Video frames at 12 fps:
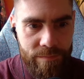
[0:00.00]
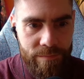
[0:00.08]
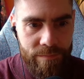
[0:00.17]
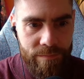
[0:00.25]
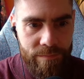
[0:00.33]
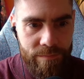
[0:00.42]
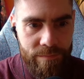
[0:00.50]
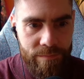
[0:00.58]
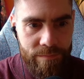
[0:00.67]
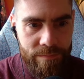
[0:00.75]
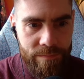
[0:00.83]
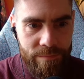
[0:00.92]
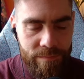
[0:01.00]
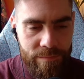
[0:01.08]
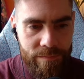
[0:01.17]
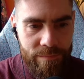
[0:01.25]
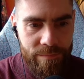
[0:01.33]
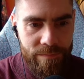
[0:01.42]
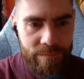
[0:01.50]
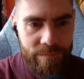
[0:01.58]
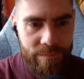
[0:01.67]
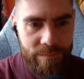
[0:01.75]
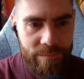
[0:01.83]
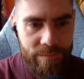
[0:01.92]

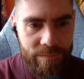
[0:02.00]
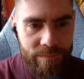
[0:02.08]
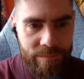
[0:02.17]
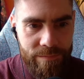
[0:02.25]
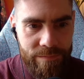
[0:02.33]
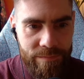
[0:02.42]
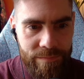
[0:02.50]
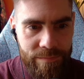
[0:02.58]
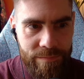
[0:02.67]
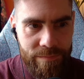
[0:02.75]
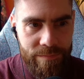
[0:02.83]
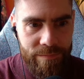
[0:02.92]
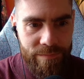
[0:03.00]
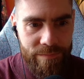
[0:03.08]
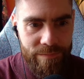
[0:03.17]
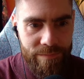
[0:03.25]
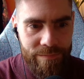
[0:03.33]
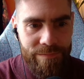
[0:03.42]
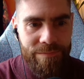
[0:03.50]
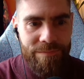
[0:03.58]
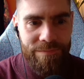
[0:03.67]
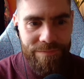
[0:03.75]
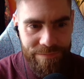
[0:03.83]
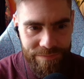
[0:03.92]

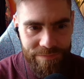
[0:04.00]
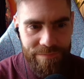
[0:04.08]
No words are spoken by the person on screen.